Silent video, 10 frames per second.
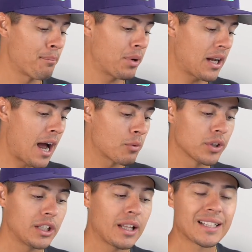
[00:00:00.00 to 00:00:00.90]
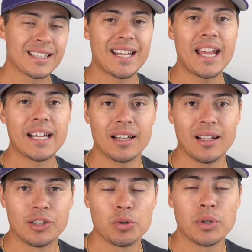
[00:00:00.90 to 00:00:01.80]
But I really like to take
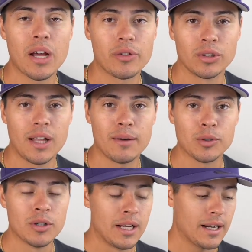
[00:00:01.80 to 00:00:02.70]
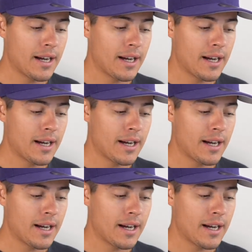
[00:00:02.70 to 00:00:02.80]
it to another level.